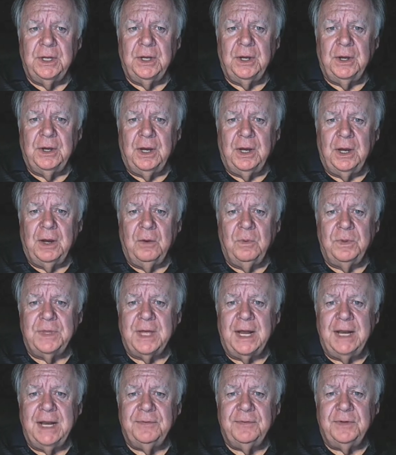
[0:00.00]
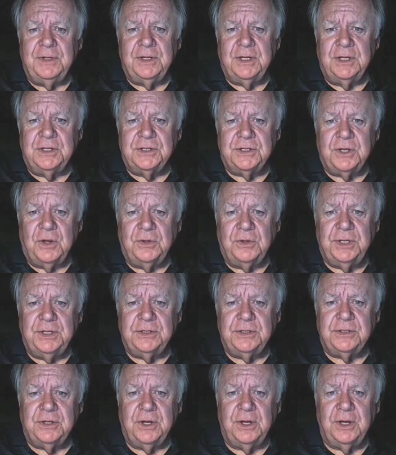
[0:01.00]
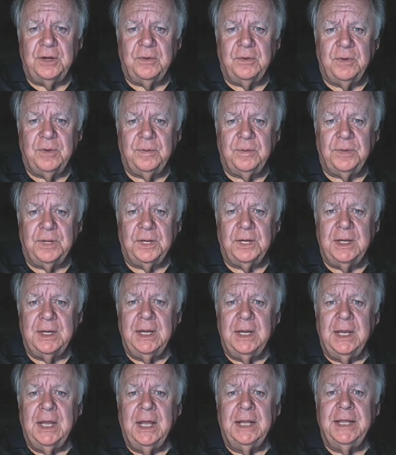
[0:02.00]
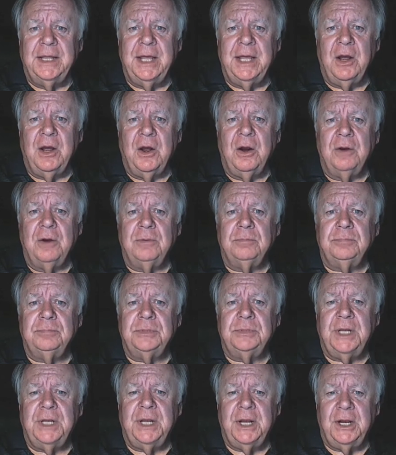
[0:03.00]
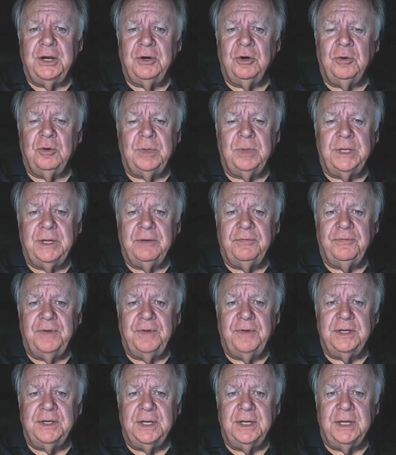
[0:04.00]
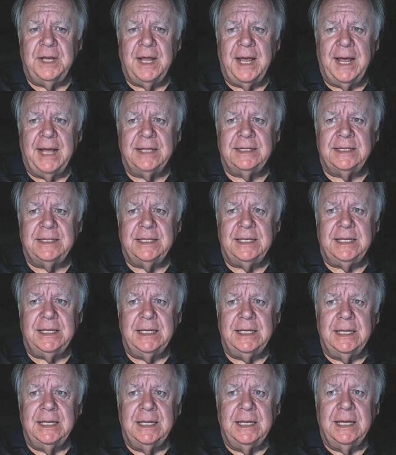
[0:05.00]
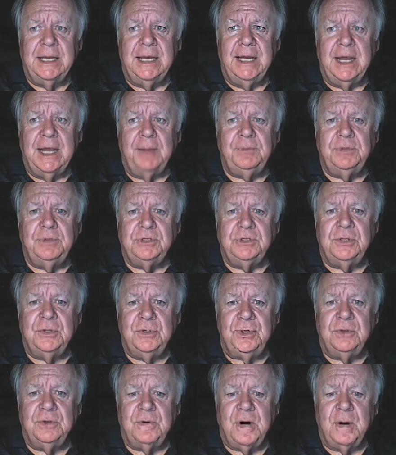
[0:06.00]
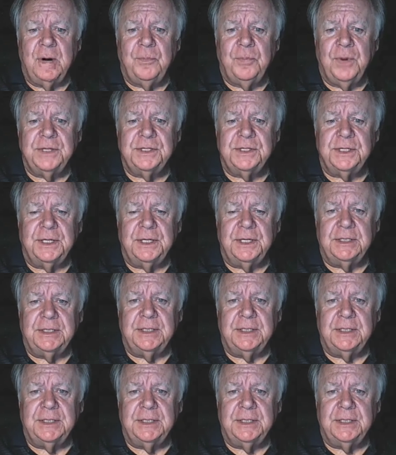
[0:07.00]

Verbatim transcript: uh, without even consulting Saudi Arabia. They are terribly offended at the ineptitude of our president